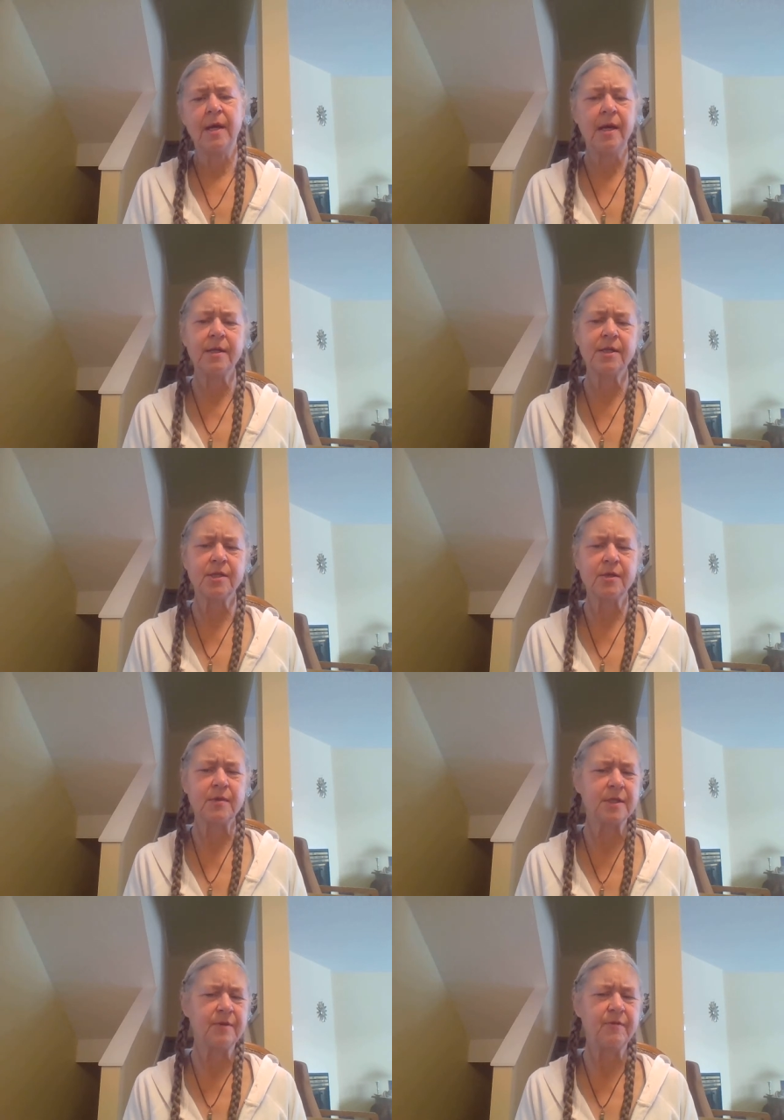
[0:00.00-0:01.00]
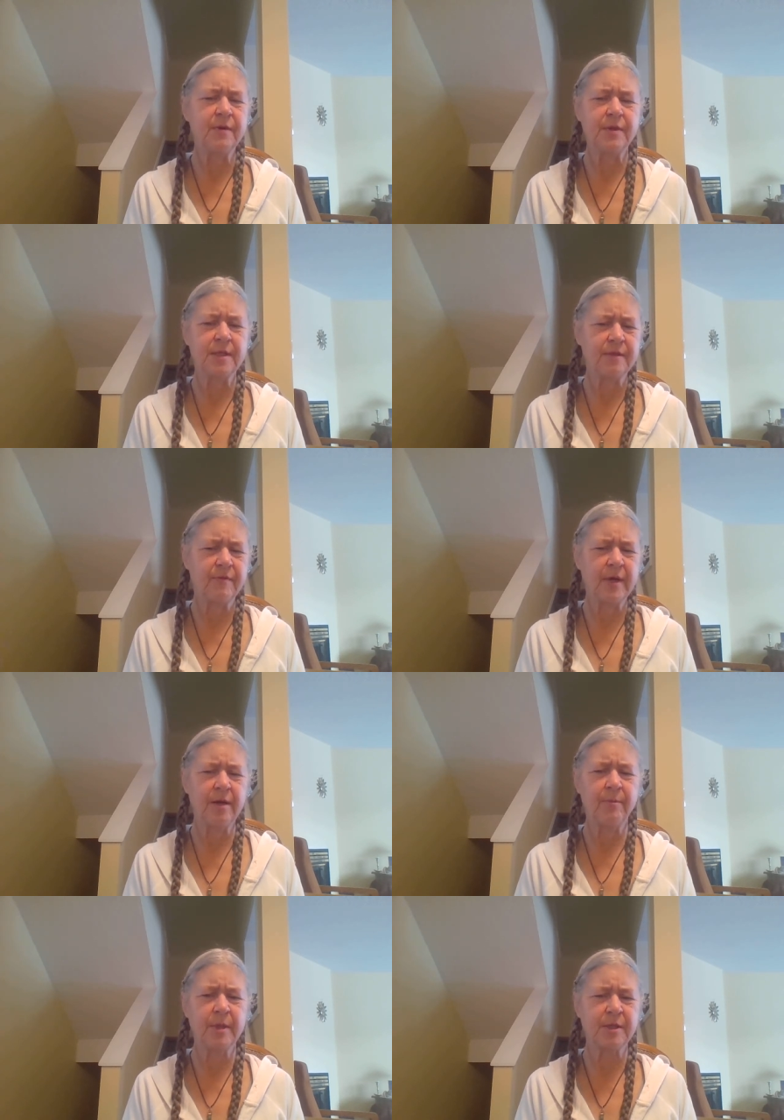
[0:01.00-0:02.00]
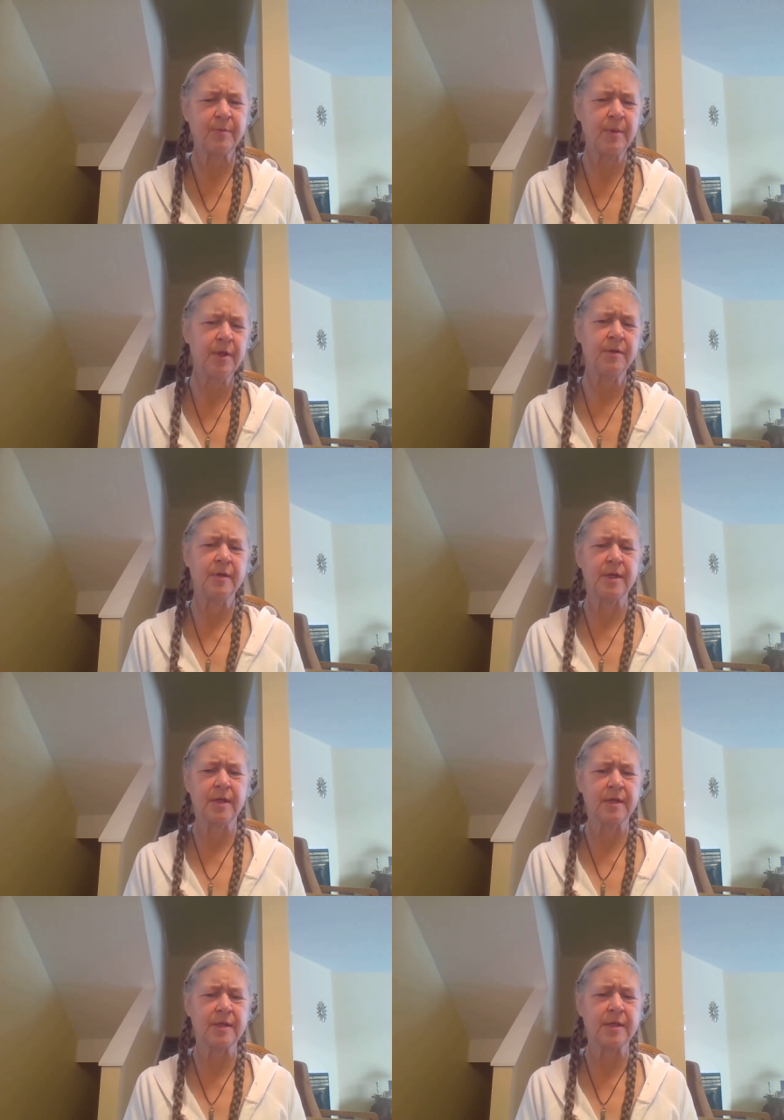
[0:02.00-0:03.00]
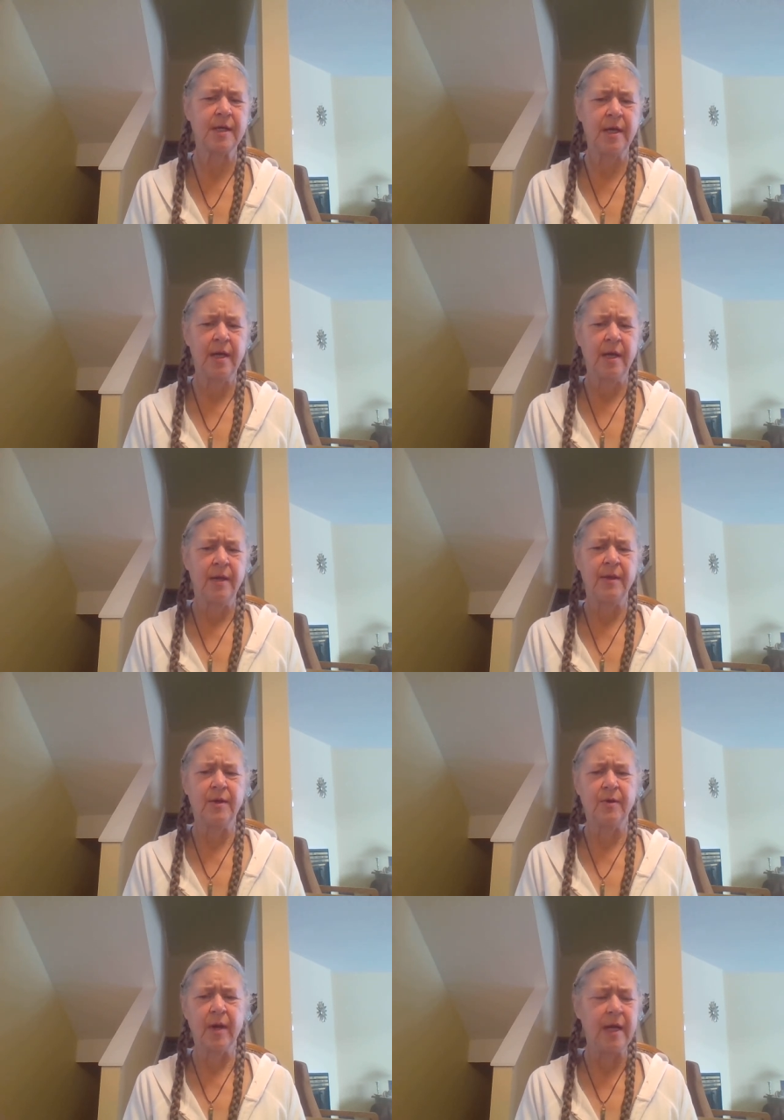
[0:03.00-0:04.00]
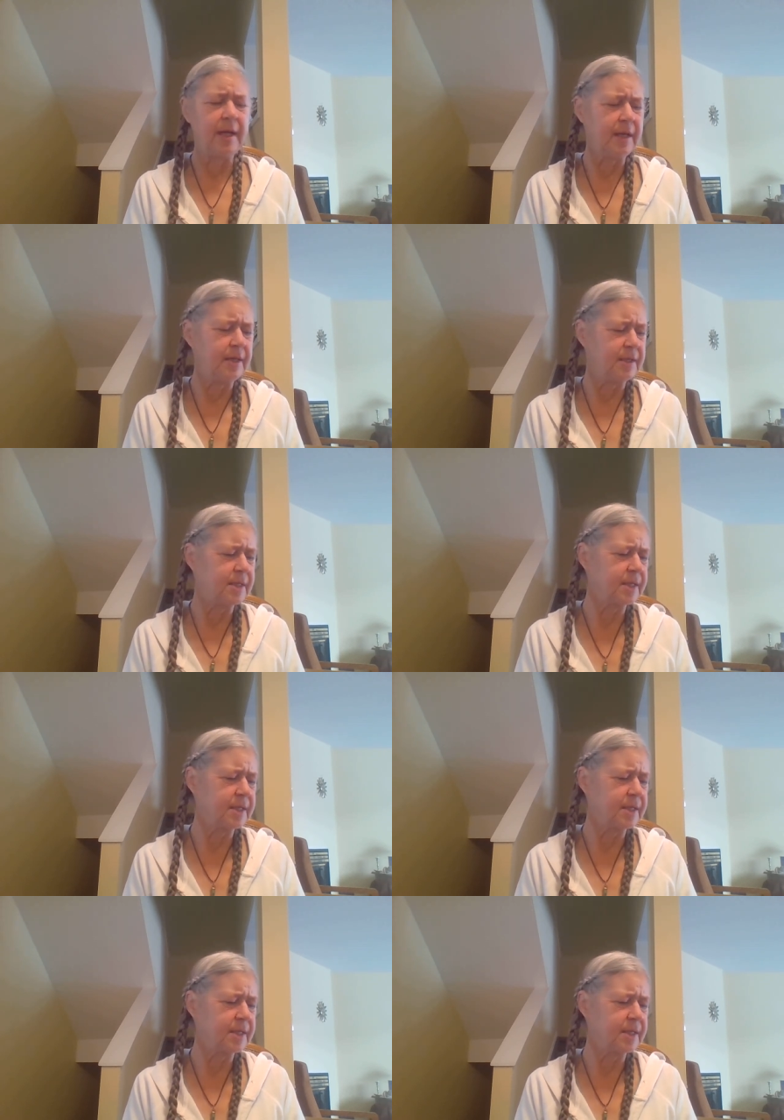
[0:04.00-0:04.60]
And it shows the foods, the vitamins, minerals, the grains,